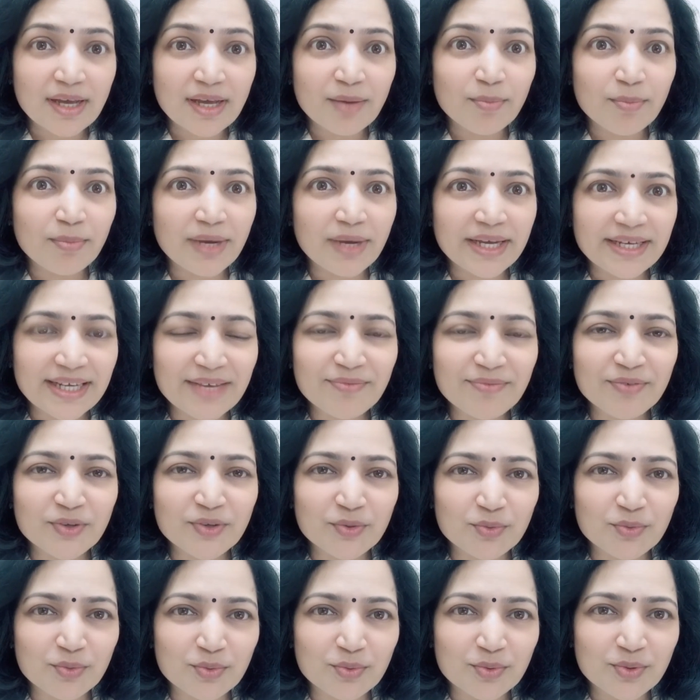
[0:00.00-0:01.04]
my
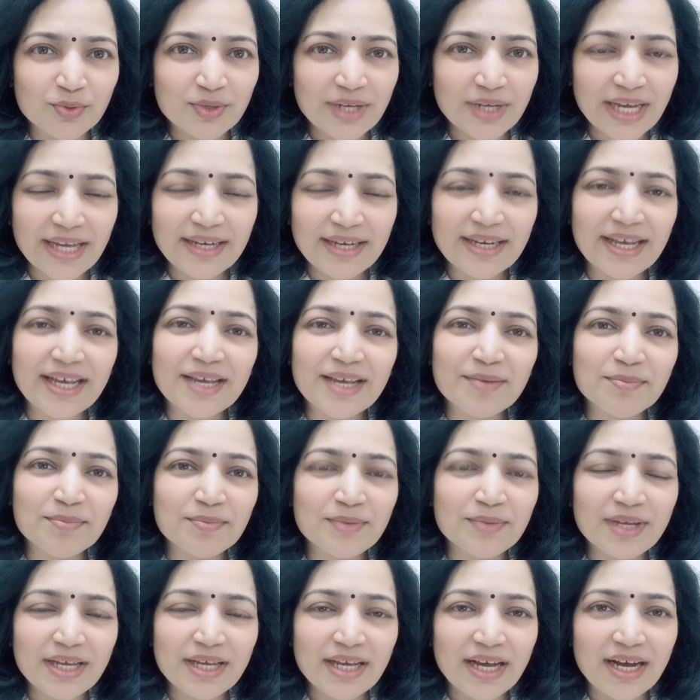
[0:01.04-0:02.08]
nephew. And
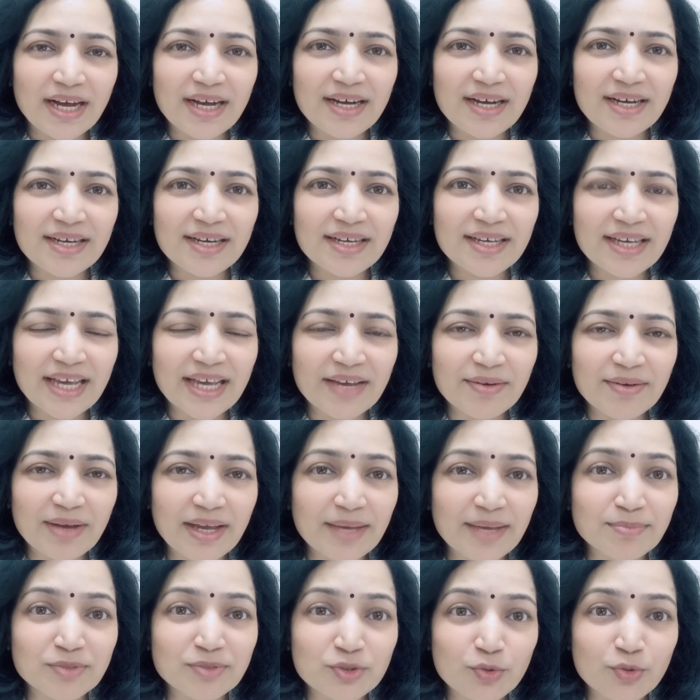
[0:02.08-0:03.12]

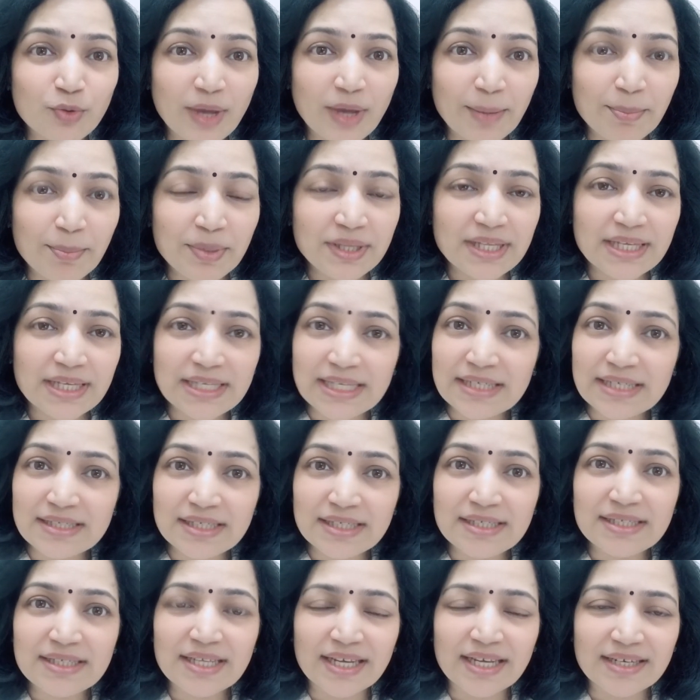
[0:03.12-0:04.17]
I'm so happy that he
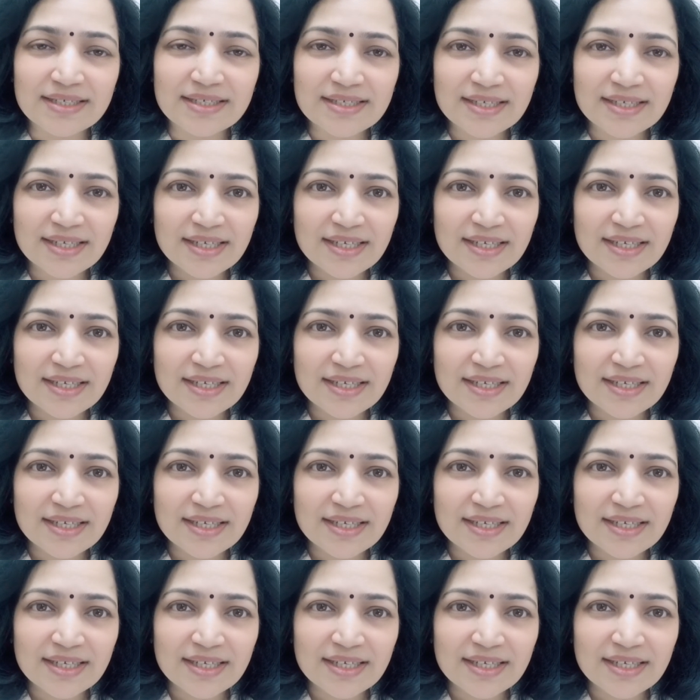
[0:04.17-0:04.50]
did that.